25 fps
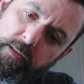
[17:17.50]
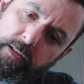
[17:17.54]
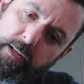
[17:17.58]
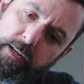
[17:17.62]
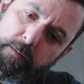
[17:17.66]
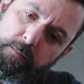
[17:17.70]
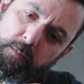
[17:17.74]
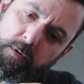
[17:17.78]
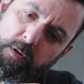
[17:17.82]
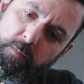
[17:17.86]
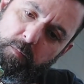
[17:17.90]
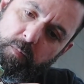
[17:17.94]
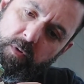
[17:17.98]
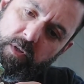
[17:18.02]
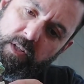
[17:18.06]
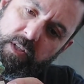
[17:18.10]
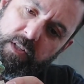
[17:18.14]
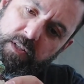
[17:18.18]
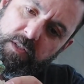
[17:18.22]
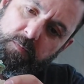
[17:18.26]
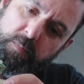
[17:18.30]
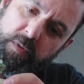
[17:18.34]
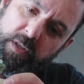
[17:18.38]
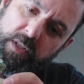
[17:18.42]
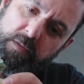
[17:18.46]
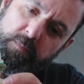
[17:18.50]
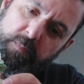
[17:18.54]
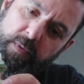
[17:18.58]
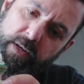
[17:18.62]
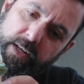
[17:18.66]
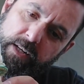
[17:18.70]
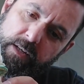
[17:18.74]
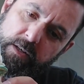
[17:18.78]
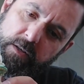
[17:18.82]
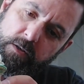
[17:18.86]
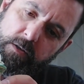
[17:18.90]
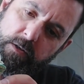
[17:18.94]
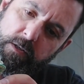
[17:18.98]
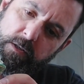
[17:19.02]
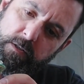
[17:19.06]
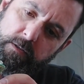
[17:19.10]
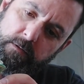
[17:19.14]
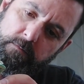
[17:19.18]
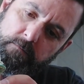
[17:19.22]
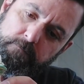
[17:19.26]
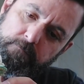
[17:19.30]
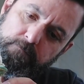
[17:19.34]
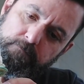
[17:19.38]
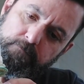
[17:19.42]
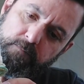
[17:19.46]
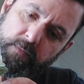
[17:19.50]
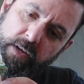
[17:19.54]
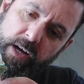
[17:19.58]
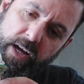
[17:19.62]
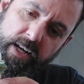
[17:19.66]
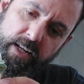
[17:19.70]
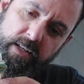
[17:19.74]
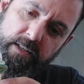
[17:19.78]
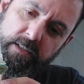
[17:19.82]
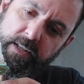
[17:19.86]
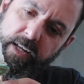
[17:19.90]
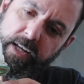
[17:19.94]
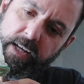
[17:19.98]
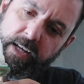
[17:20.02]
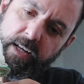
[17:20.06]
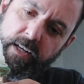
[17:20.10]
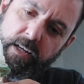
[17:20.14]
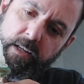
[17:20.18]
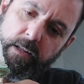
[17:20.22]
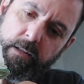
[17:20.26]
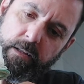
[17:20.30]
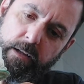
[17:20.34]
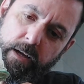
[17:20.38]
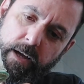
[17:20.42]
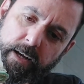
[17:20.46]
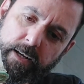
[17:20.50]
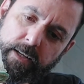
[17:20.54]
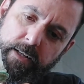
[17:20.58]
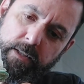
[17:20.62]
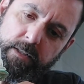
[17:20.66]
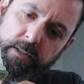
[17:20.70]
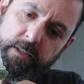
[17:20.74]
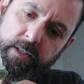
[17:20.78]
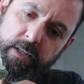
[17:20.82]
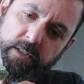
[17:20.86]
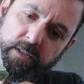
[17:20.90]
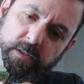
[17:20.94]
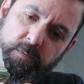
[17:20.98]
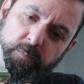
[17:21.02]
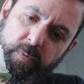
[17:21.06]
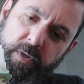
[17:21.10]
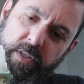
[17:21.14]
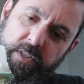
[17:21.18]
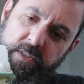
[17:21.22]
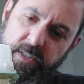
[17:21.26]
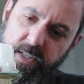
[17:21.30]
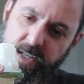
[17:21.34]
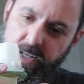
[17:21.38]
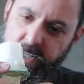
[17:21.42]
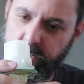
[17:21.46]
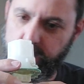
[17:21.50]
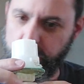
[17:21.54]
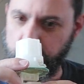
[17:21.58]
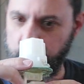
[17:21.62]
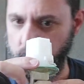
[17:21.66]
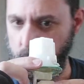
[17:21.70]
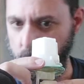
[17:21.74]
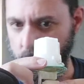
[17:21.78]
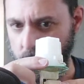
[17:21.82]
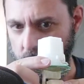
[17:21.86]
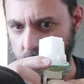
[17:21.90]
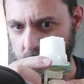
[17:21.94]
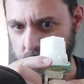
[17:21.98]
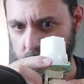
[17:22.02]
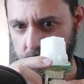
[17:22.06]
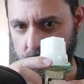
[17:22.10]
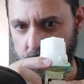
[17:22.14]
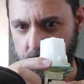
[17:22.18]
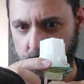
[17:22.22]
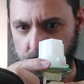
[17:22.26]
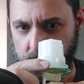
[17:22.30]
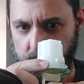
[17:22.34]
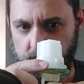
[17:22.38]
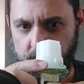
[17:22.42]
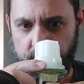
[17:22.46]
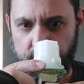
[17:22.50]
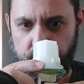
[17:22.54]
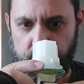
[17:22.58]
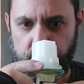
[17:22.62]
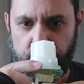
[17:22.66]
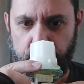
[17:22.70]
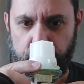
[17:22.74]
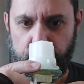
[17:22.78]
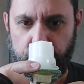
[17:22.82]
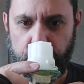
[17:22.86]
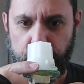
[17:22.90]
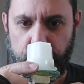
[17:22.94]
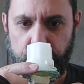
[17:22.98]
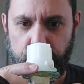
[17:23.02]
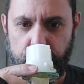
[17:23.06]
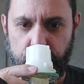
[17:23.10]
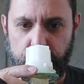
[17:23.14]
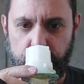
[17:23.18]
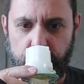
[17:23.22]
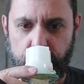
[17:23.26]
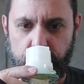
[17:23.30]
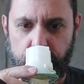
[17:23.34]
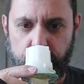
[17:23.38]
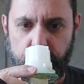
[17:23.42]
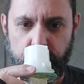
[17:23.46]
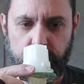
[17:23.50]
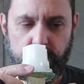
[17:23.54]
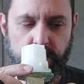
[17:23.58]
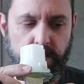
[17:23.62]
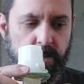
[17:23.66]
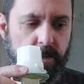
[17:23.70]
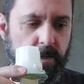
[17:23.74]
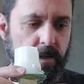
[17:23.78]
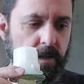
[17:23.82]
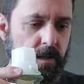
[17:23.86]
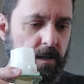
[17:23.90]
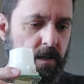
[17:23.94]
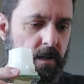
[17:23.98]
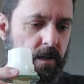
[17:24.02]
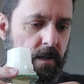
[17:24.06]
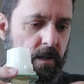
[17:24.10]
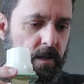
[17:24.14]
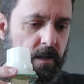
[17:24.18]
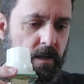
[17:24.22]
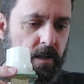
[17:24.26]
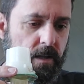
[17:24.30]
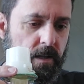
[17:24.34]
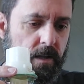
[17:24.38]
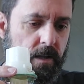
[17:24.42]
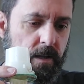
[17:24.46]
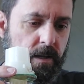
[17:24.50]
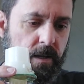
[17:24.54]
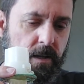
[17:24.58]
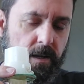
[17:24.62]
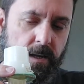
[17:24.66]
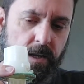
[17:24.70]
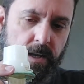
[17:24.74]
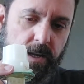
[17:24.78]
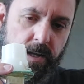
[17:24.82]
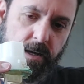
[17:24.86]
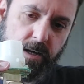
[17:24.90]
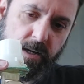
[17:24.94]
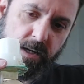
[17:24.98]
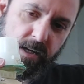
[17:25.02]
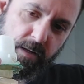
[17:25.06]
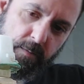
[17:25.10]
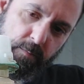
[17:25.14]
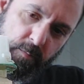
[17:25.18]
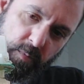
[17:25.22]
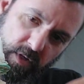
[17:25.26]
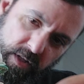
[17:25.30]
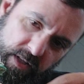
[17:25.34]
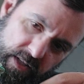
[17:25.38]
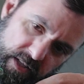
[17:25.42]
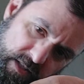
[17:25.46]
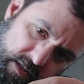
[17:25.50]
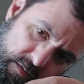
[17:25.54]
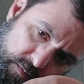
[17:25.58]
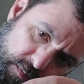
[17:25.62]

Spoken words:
then I'm going to put this piece back on. I didn't touch a piece that had the glue on it. Now I can put this